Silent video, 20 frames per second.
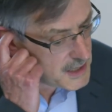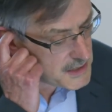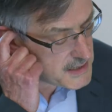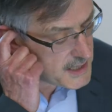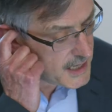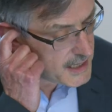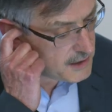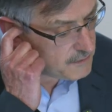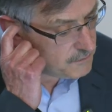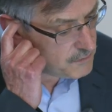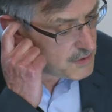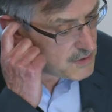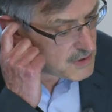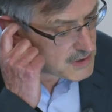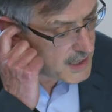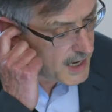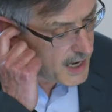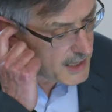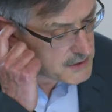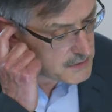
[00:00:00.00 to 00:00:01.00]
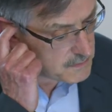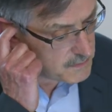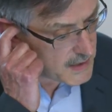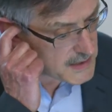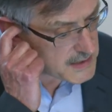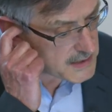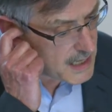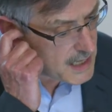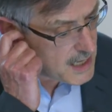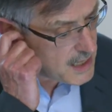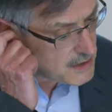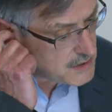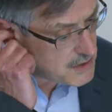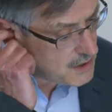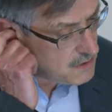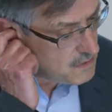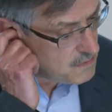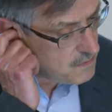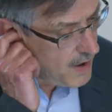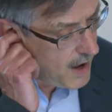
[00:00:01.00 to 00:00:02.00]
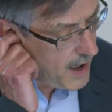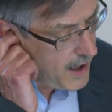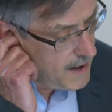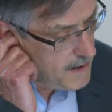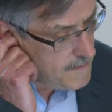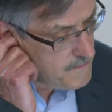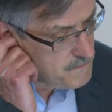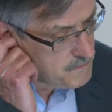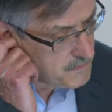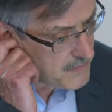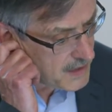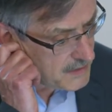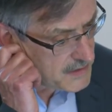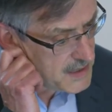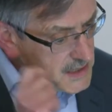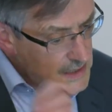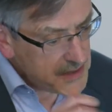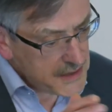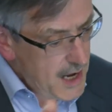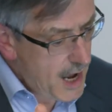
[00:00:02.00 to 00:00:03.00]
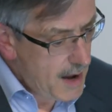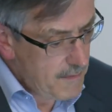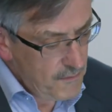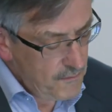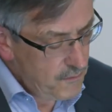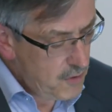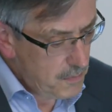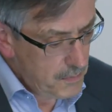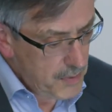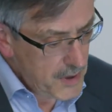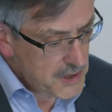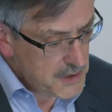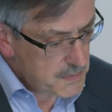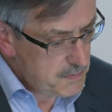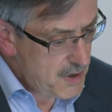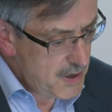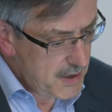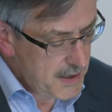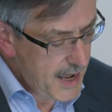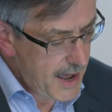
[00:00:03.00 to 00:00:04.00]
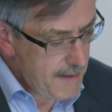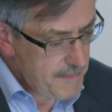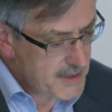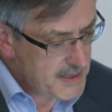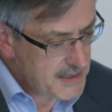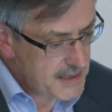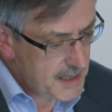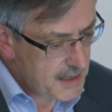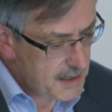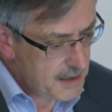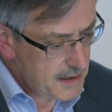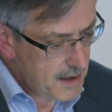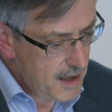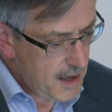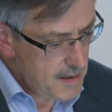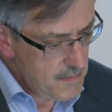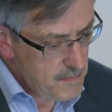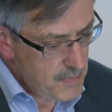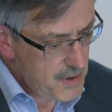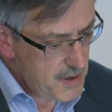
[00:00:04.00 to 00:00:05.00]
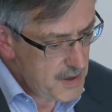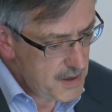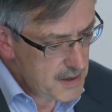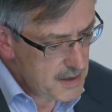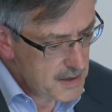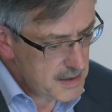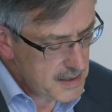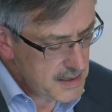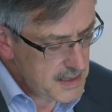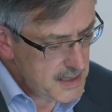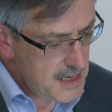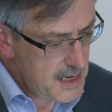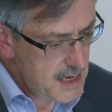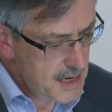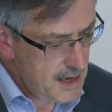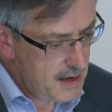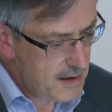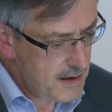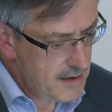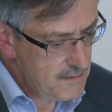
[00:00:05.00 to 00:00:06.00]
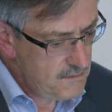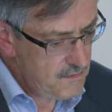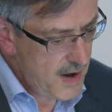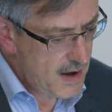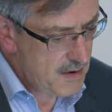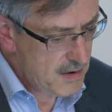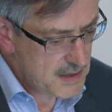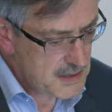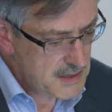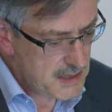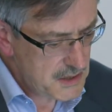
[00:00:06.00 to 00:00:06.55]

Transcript: just take a few slides from this. So this is carbon footprints per capita per year in various